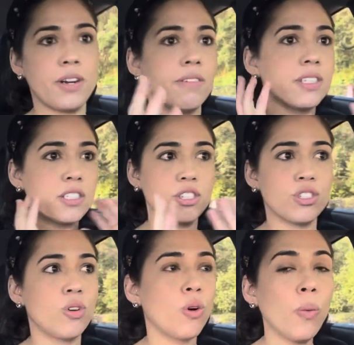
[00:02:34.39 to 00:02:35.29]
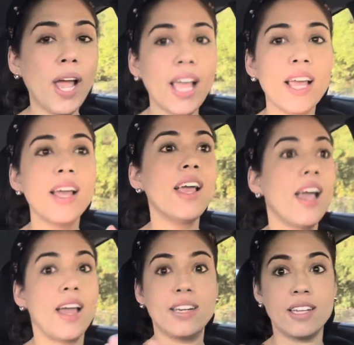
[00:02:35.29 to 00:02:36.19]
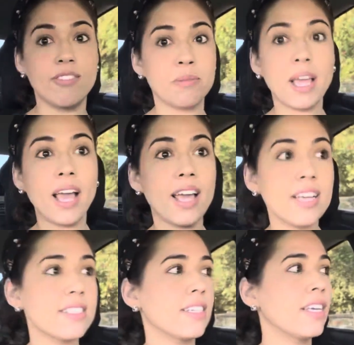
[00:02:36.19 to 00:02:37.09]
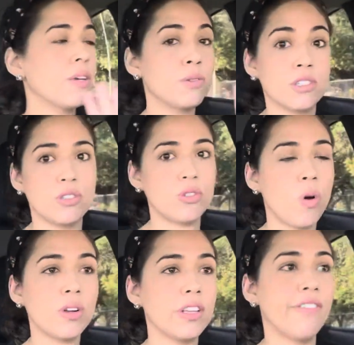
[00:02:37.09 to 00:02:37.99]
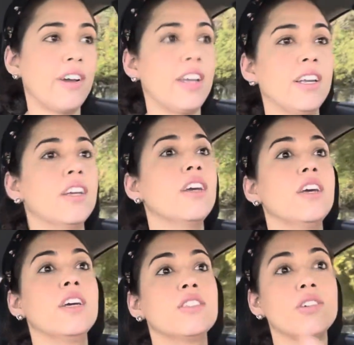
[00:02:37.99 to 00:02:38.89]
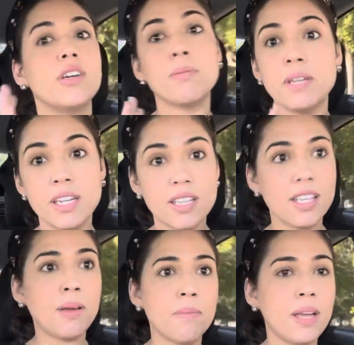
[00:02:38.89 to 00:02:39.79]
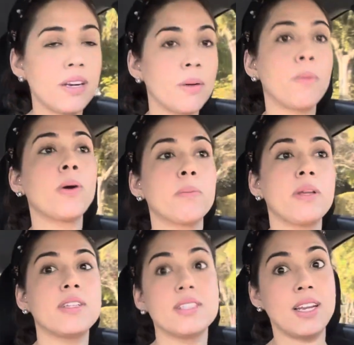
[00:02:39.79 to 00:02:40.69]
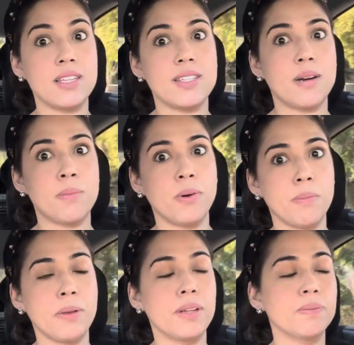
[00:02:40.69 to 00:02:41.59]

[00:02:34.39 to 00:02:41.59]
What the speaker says: Everything started to go away. I didn't give him the eggs. He was totally fine. So immediately I made an appointment, and today's that appointment.